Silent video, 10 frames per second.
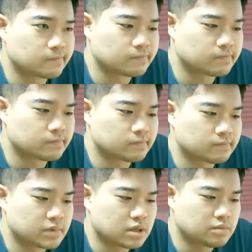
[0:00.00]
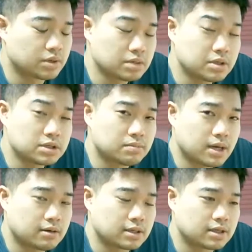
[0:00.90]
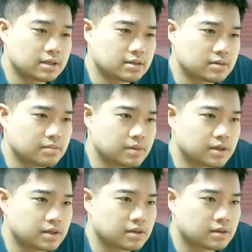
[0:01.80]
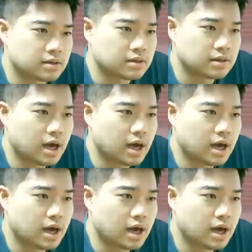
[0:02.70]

mm, pretty much about it.